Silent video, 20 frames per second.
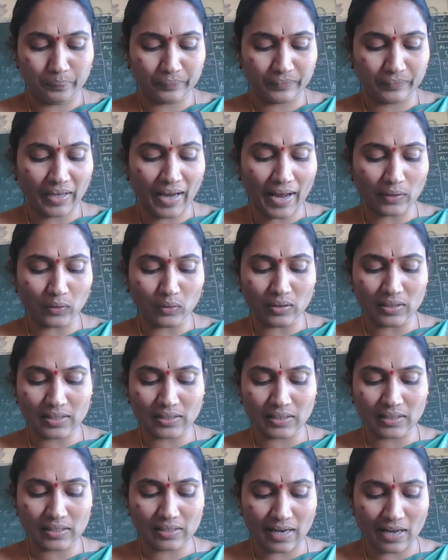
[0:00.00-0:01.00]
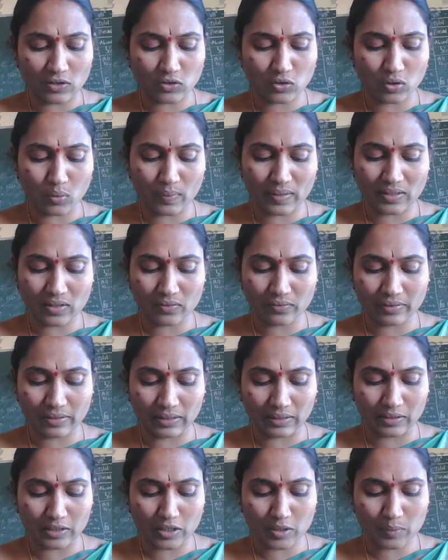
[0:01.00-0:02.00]
Can you list these natural ways of
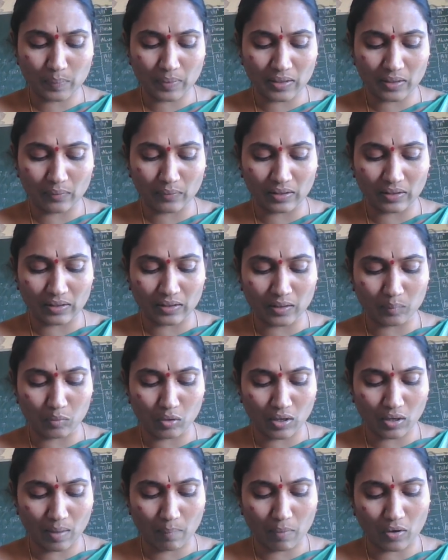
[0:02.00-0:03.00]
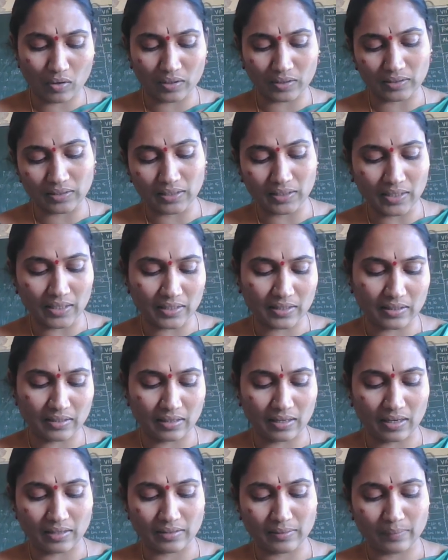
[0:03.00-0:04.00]
seed dispersal? We'll learn more about in the next
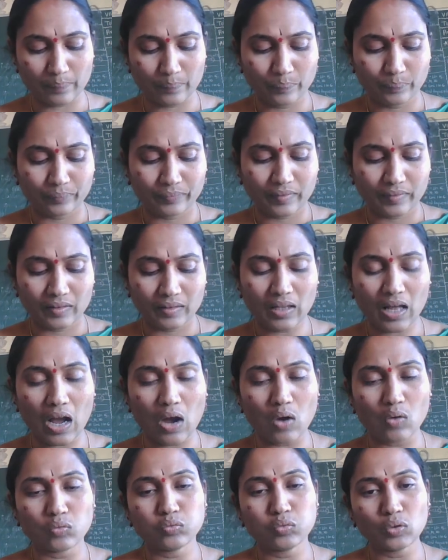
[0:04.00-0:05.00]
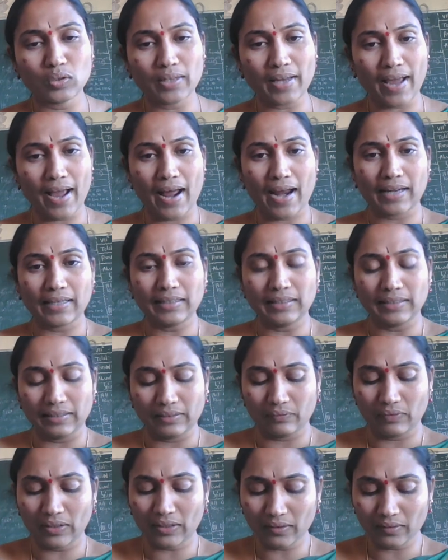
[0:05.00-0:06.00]
class. Now, food and
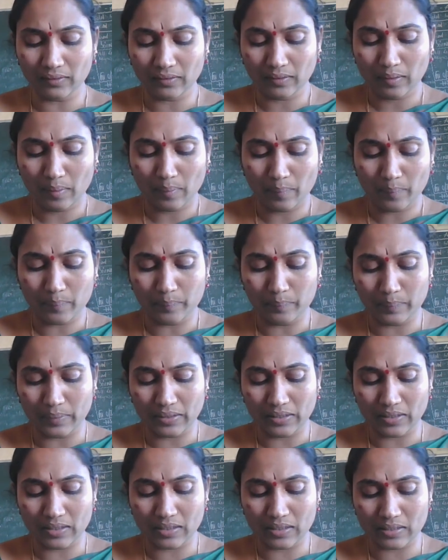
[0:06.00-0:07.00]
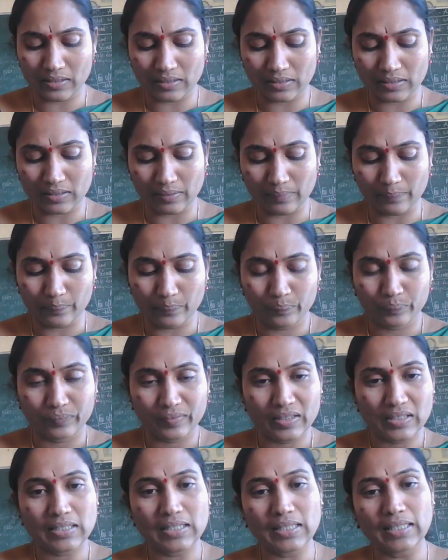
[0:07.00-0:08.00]
living beings.
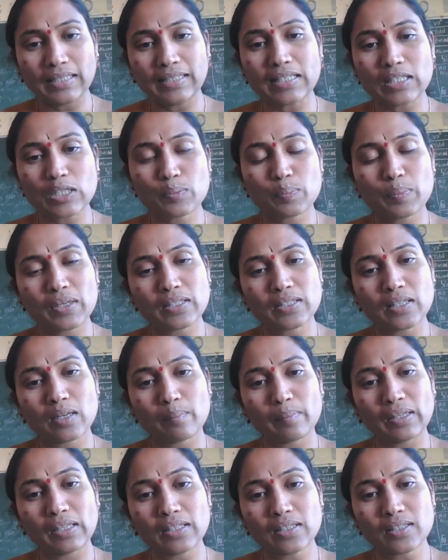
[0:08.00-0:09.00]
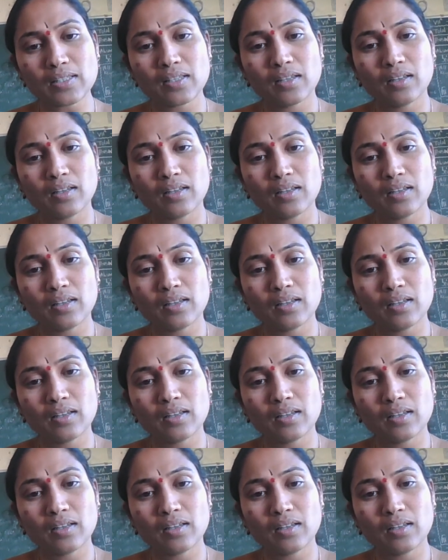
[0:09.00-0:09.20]
Seed dispersal means